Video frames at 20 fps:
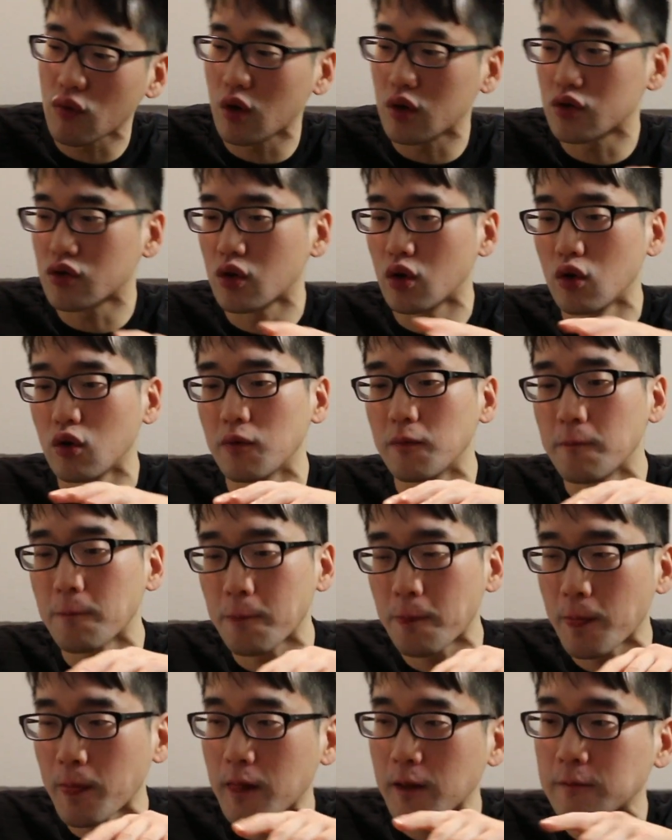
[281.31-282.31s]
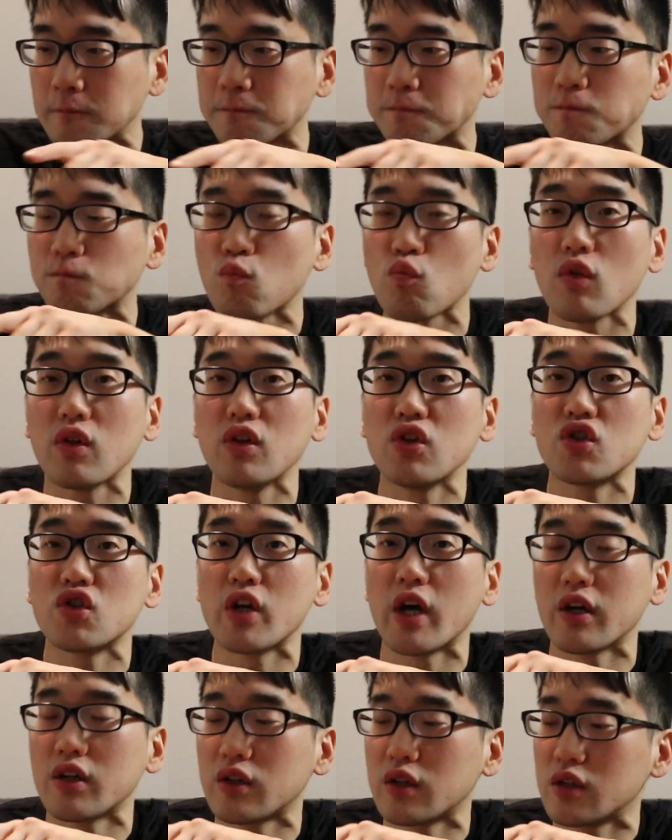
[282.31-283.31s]
So this
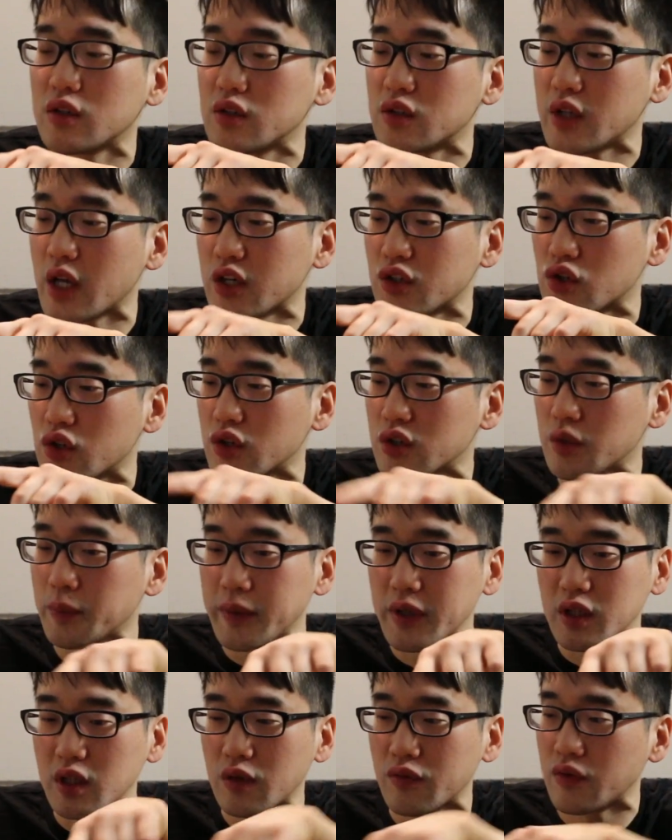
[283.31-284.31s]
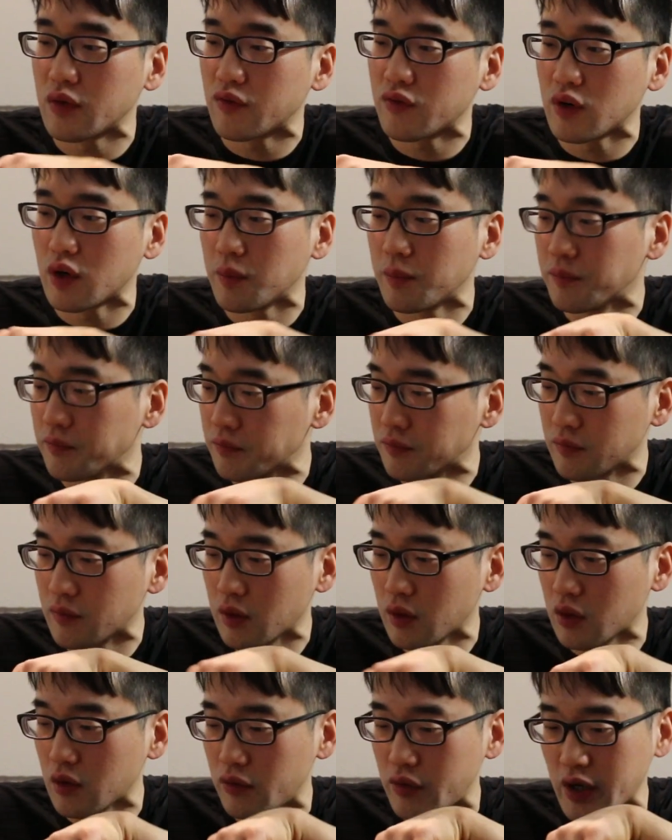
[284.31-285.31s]
texture is a bit different from
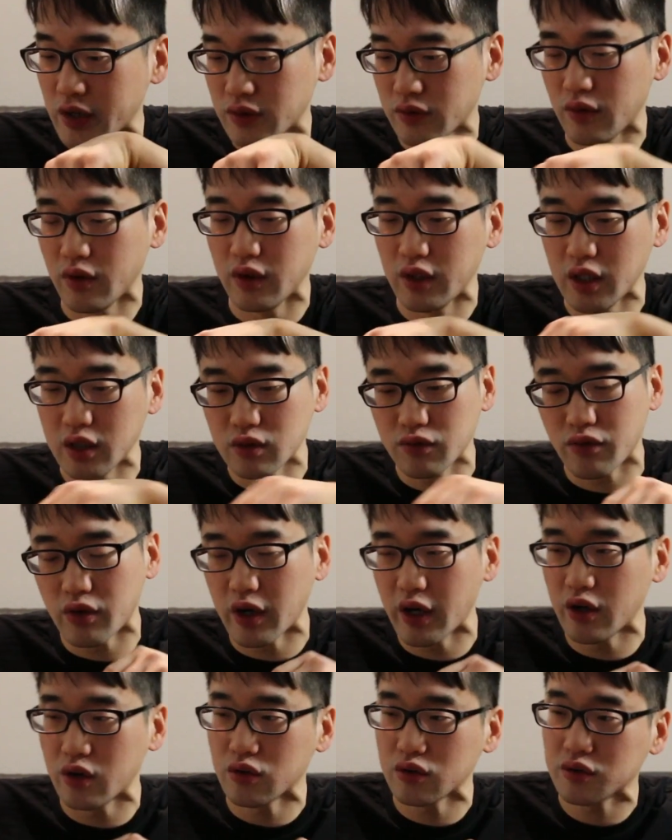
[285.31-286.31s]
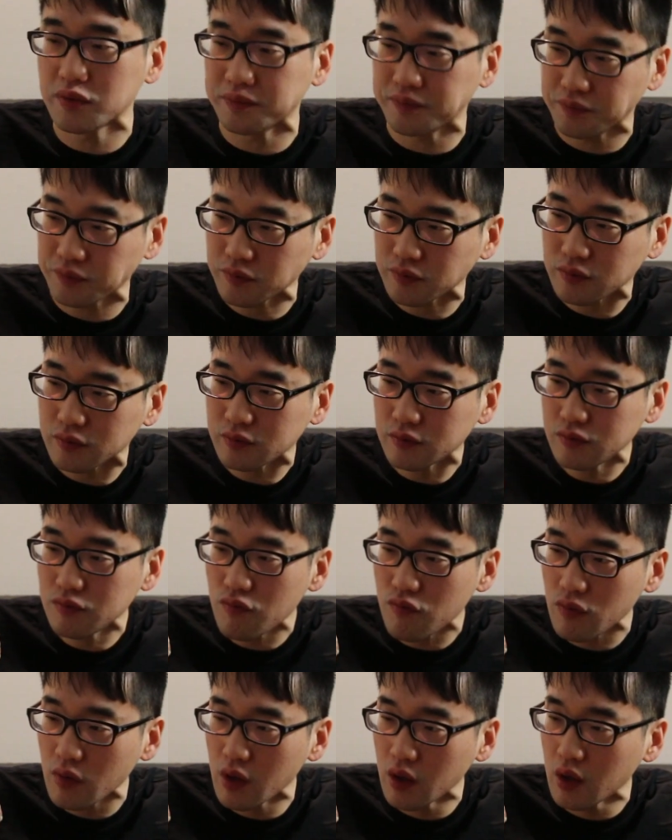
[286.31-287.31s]
the rest of the yeast varietals,
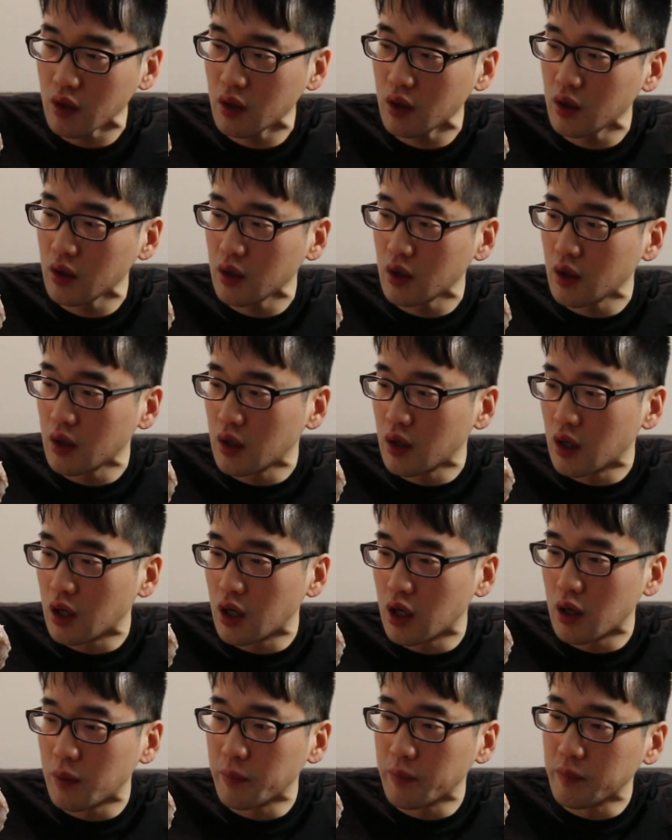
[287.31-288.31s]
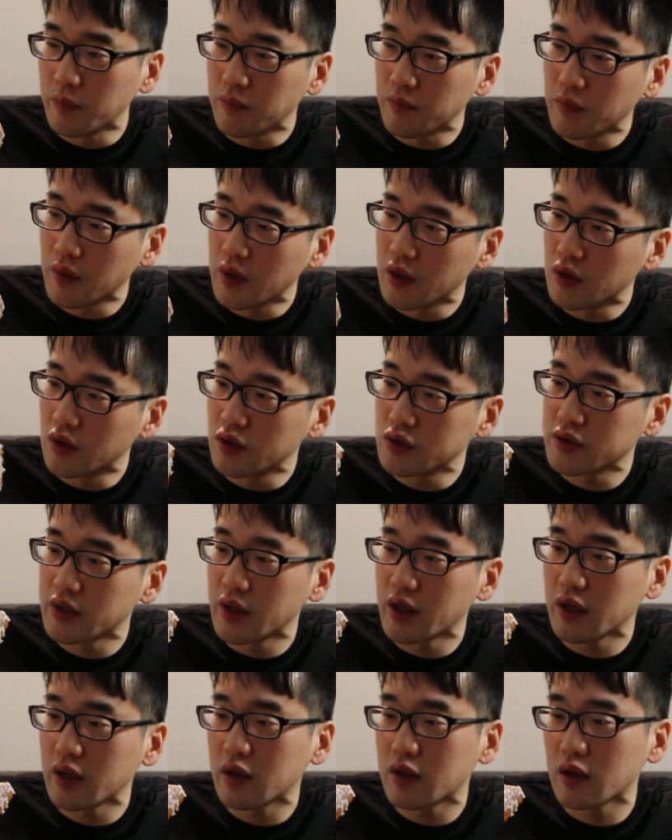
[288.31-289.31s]
and it looks
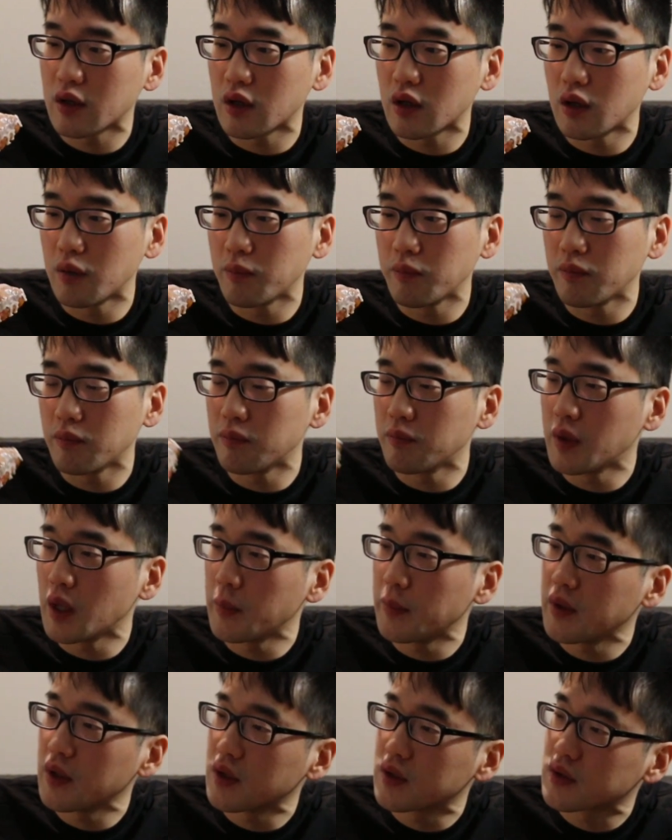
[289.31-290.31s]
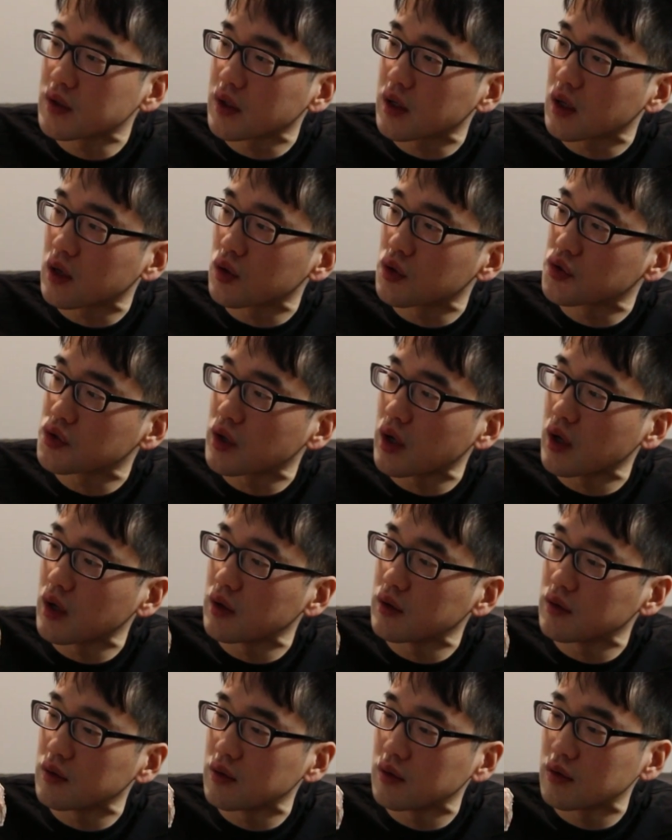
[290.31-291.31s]
like maybe it's like a
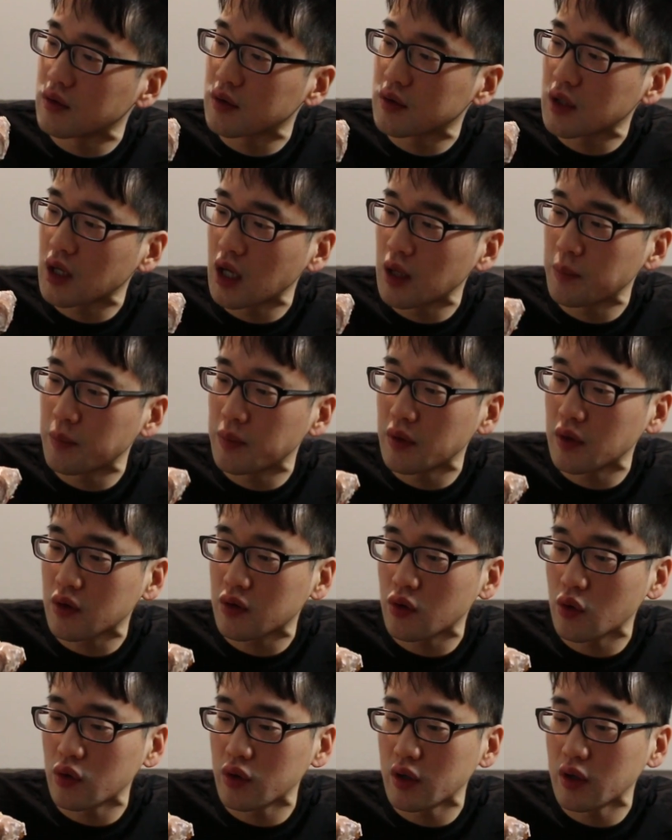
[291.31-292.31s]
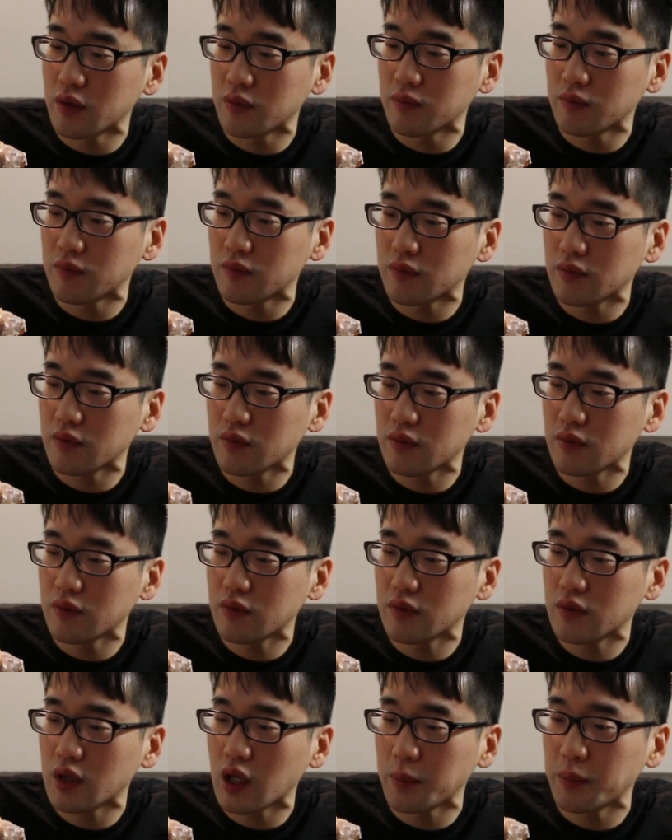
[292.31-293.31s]
croissant type cronut
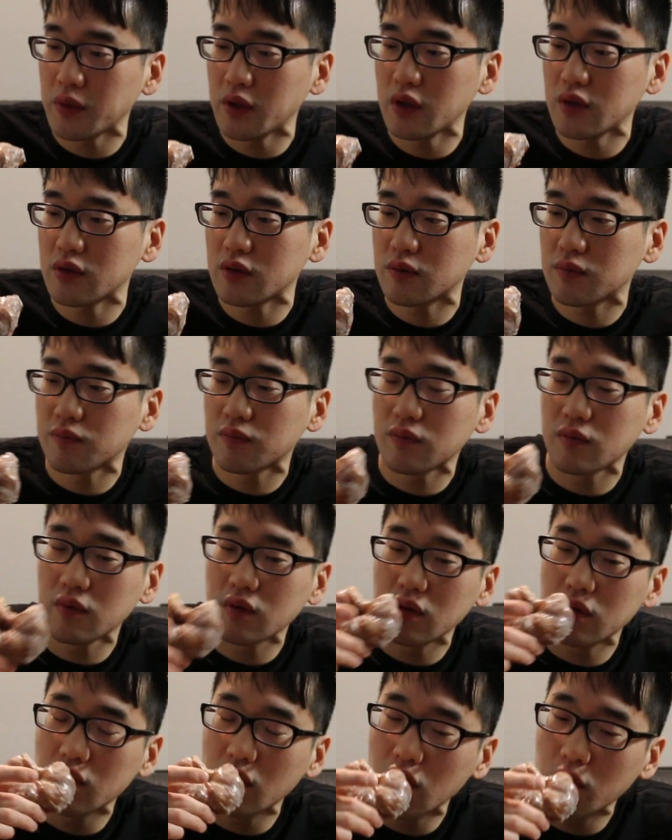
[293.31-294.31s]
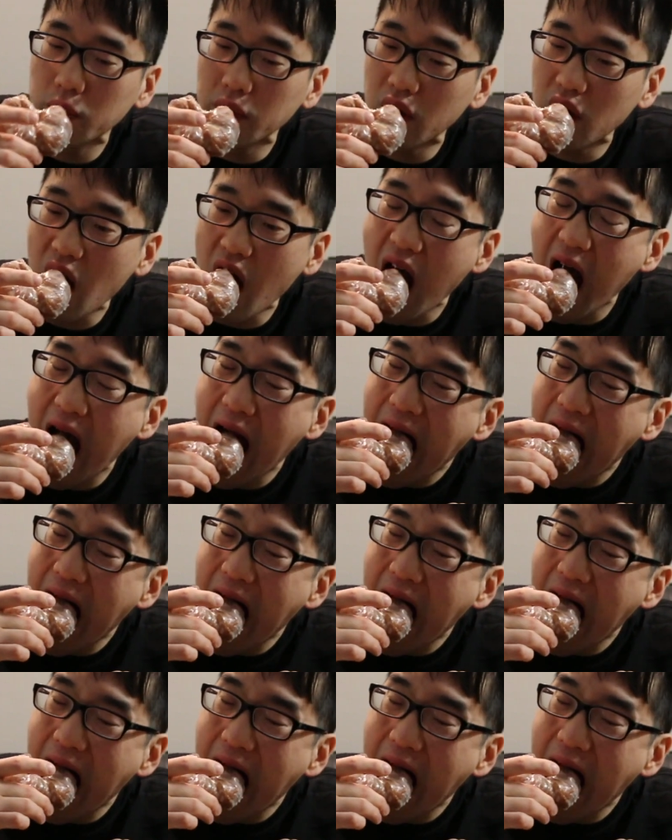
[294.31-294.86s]
type yeast dough, but